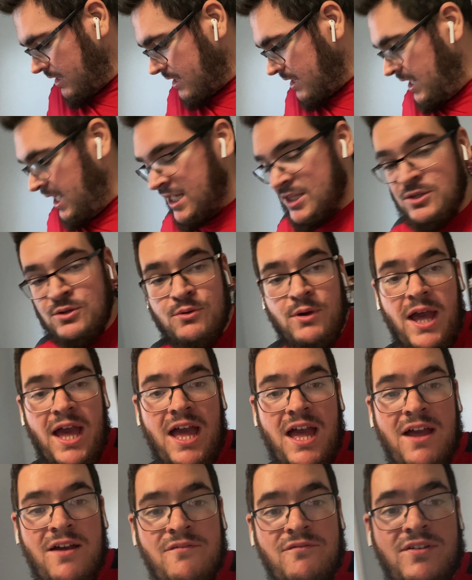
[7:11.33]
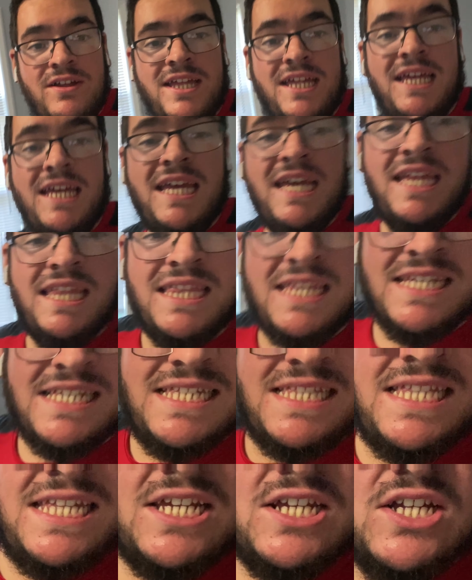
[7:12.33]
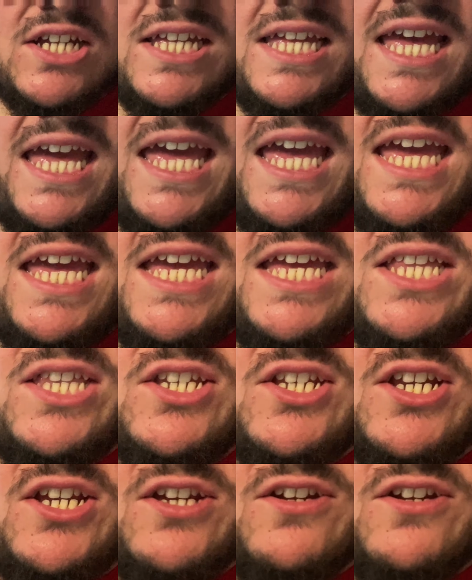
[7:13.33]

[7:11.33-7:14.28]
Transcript: I do have the steel cage